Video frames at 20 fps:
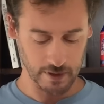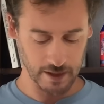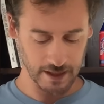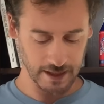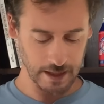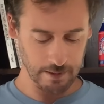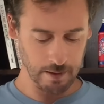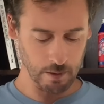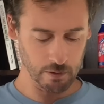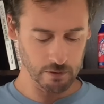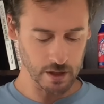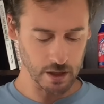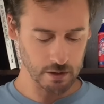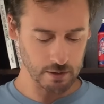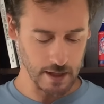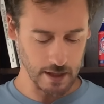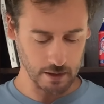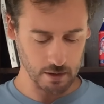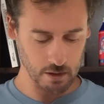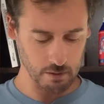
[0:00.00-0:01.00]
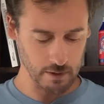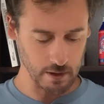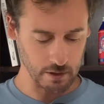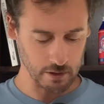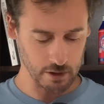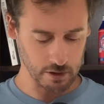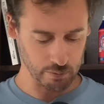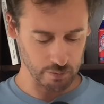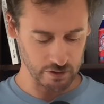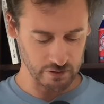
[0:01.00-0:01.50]
they came out with Nutcracker around
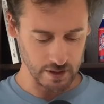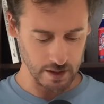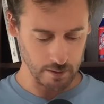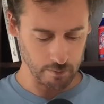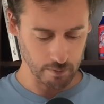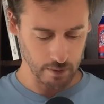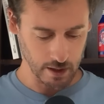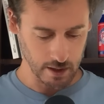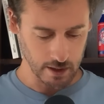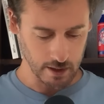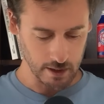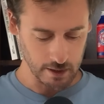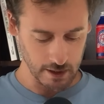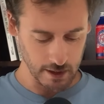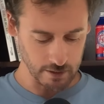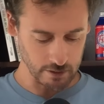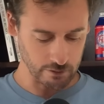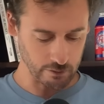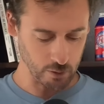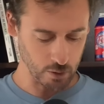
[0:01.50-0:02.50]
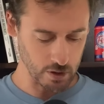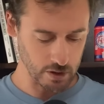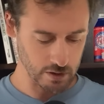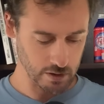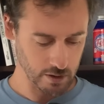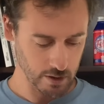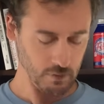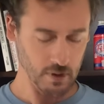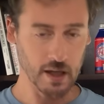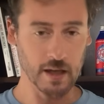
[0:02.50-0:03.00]
Christmas time, and he has a
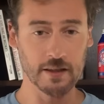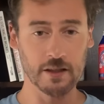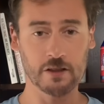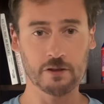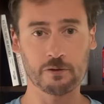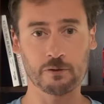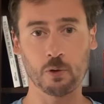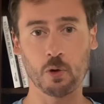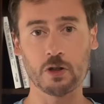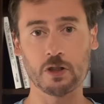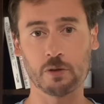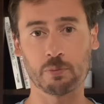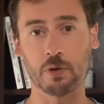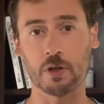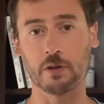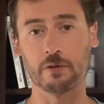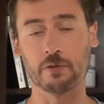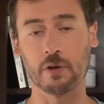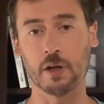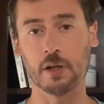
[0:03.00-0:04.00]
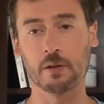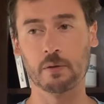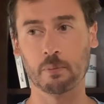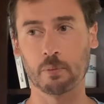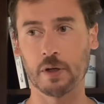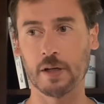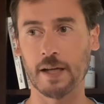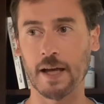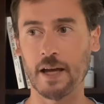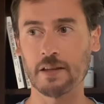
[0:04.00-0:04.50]
Forge. And this Forge is pretty fun,
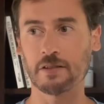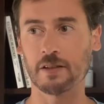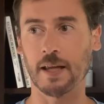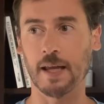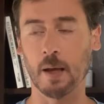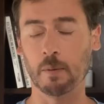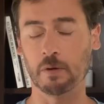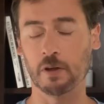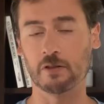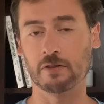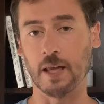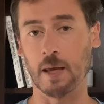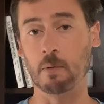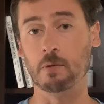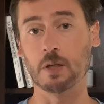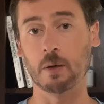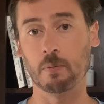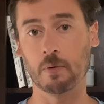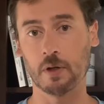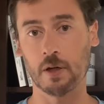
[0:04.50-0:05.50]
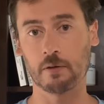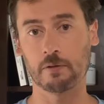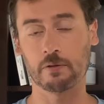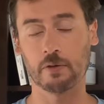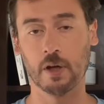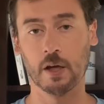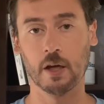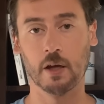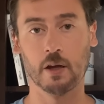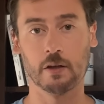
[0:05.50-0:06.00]
but it hasn't amped his damage up enough
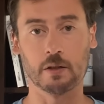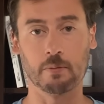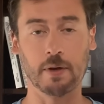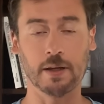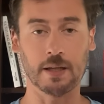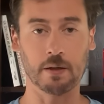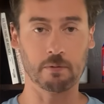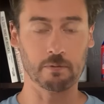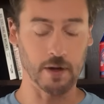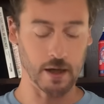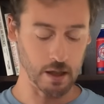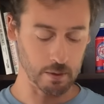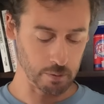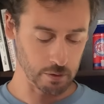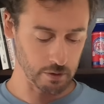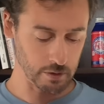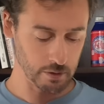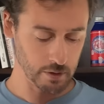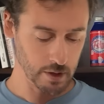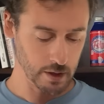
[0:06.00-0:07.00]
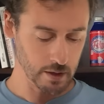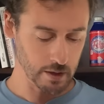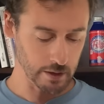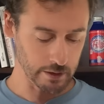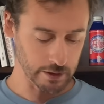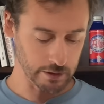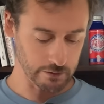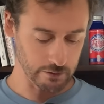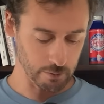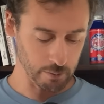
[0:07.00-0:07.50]
to make him viable, at
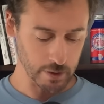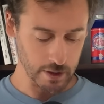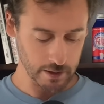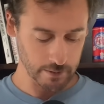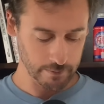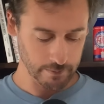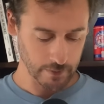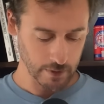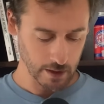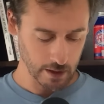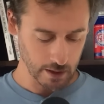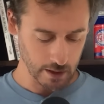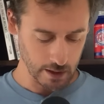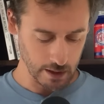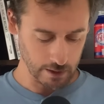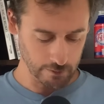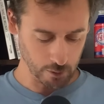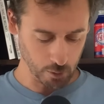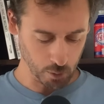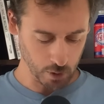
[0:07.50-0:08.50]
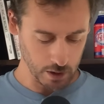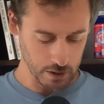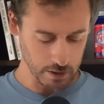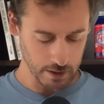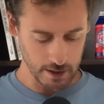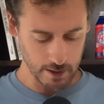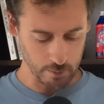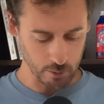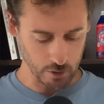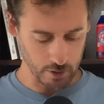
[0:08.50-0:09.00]
least for me. At level 1, you
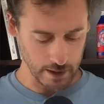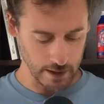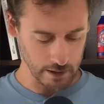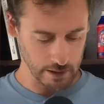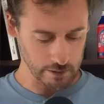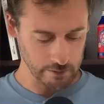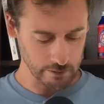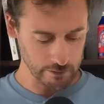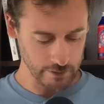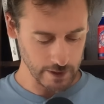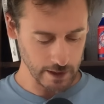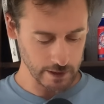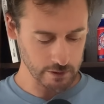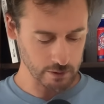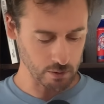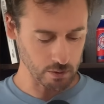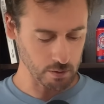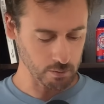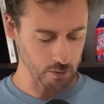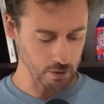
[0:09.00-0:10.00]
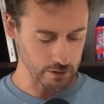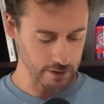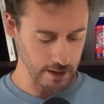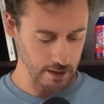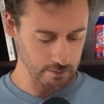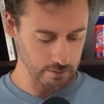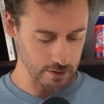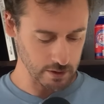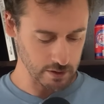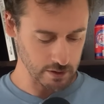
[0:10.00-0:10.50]
get more area of effect or more
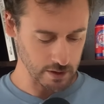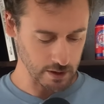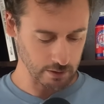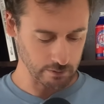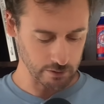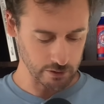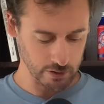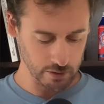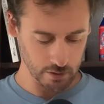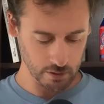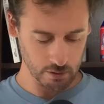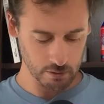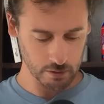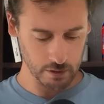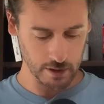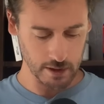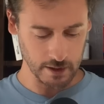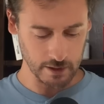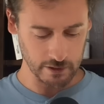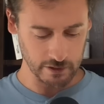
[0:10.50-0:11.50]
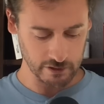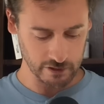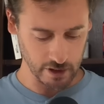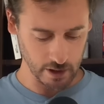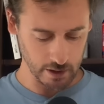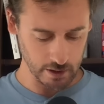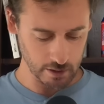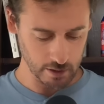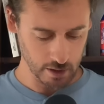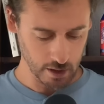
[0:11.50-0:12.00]
damage. At level 2, you get a
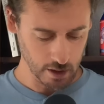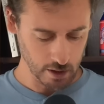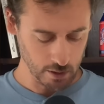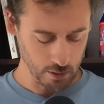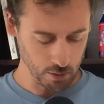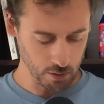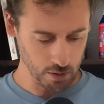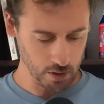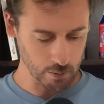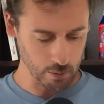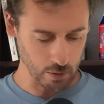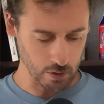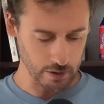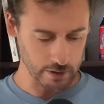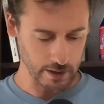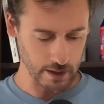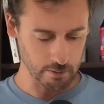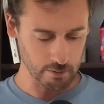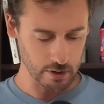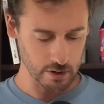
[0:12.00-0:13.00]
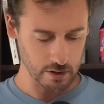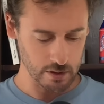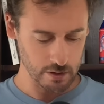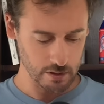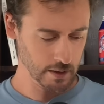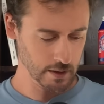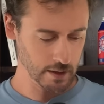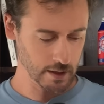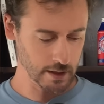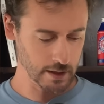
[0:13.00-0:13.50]
stun or more
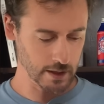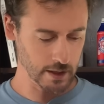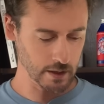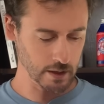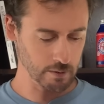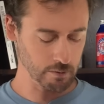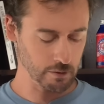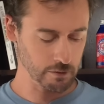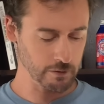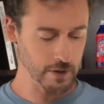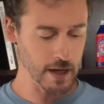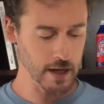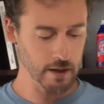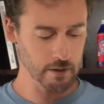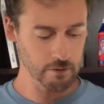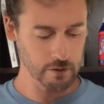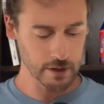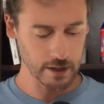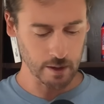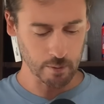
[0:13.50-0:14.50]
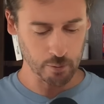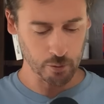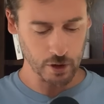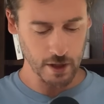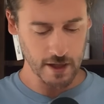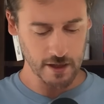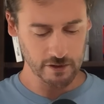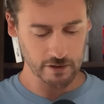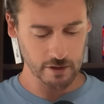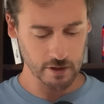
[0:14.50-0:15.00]
damage. And then at level 5, you get
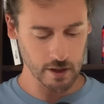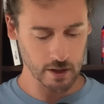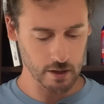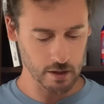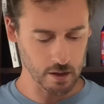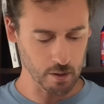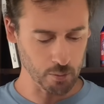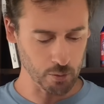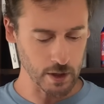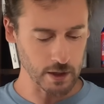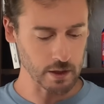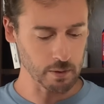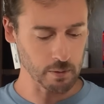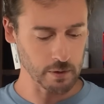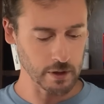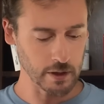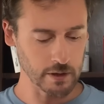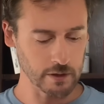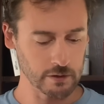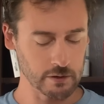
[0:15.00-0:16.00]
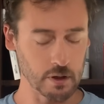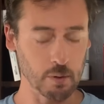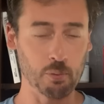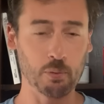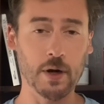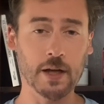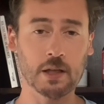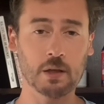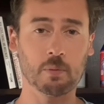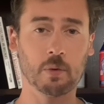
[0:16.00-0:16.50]
Praise the Nut and Unbreakable Nuts.
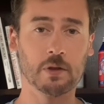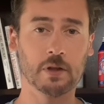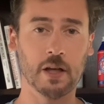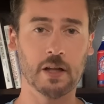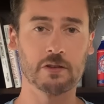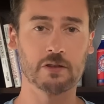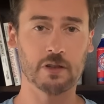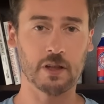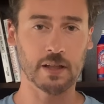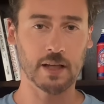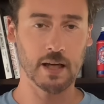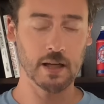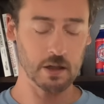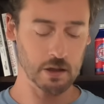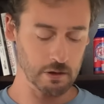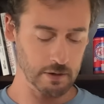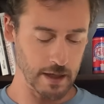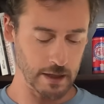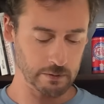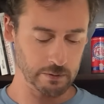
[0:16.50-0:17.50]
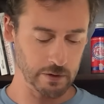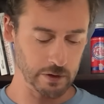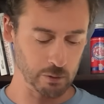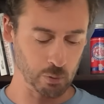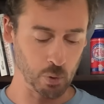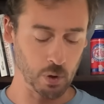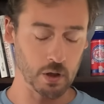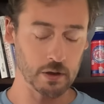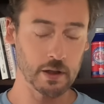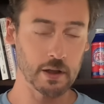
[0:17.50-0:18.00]
Unbreakable Nuts, again, interacts with his
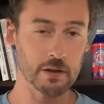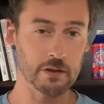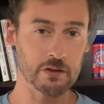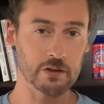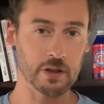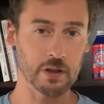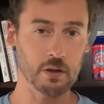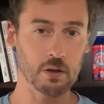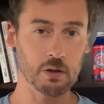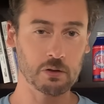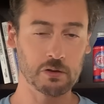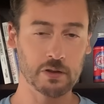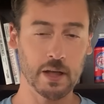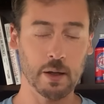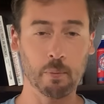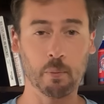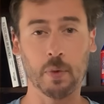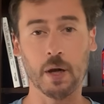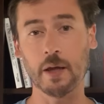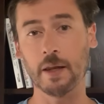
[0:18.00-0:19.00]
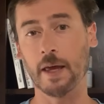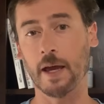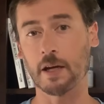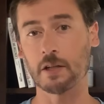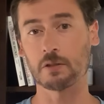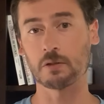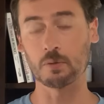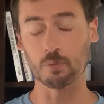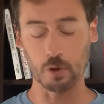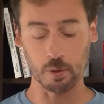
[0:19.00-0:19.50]
Walnut skill, so that might
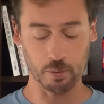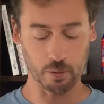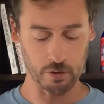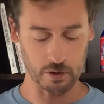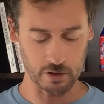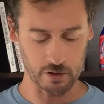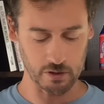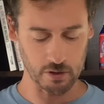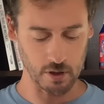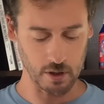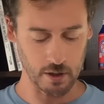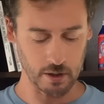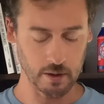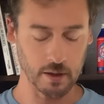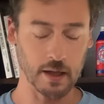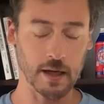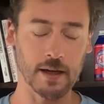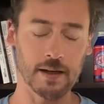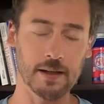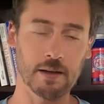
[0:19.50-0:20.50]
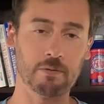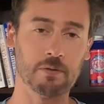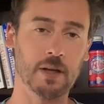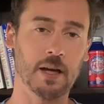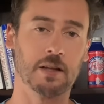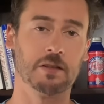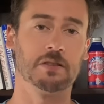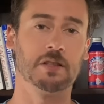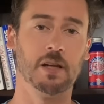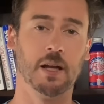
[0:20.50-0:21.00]
actually be pretty strong. I have
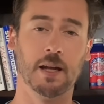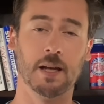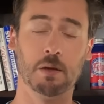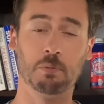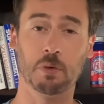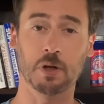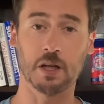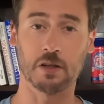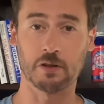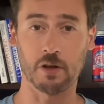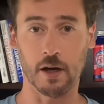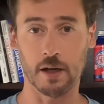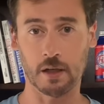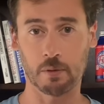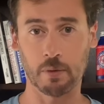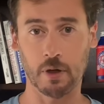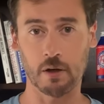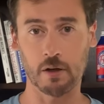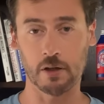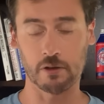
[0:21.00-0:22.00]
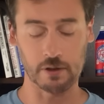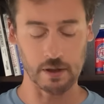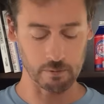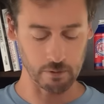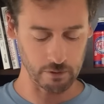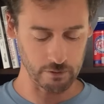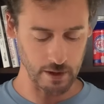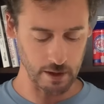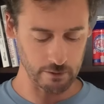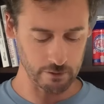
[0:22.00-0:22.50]
not seen anybody talk about his
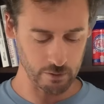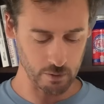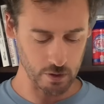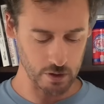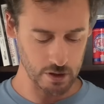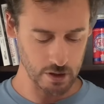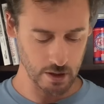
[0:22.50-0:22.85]
level 5 Forge.